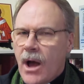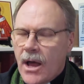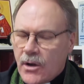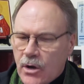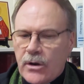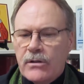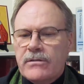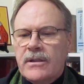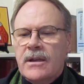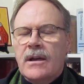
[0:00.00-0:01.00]
on
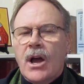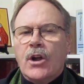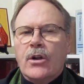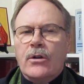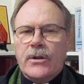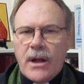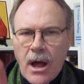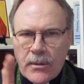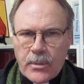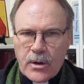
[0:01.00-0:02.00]
earth occurred
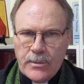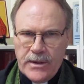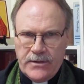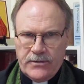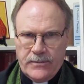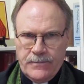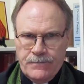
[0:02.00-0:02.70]
on purpose.